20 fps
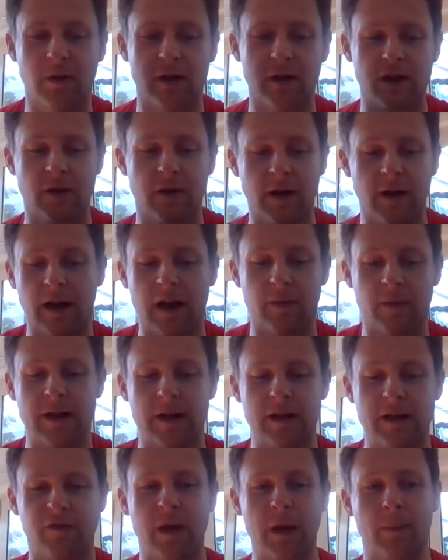because I can
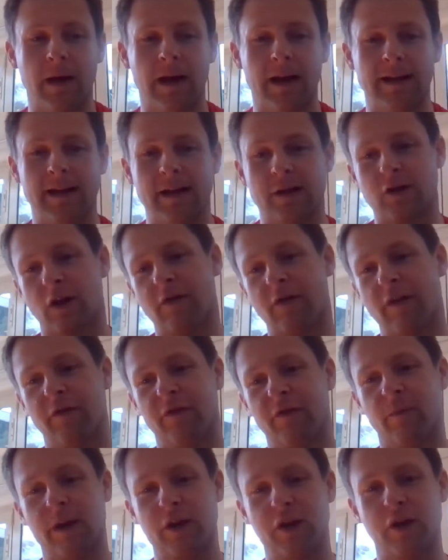imagine if people had this sort of
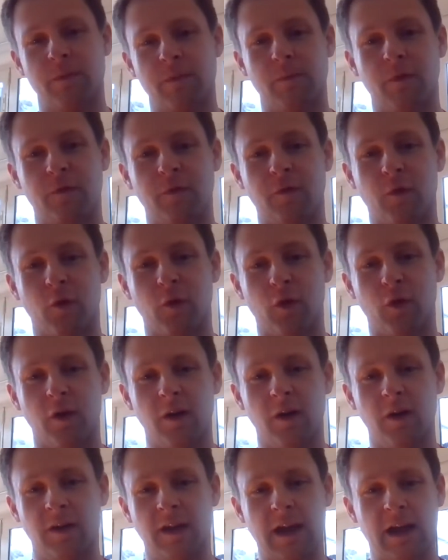information
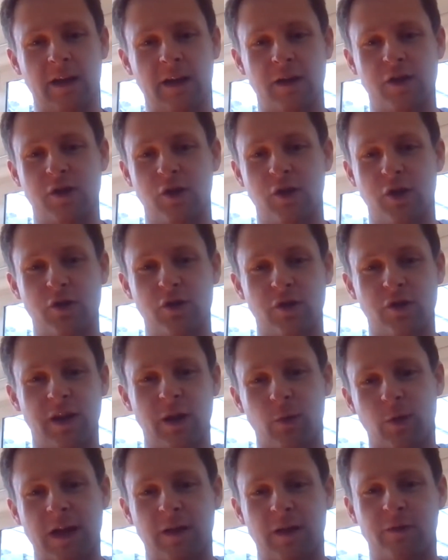before they had the surgery, they
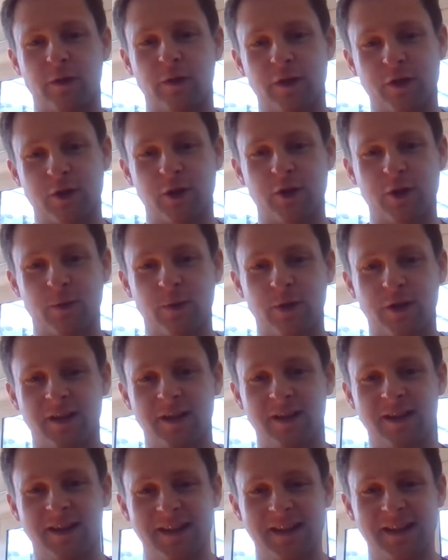wouldn't have to do the surgery, would they?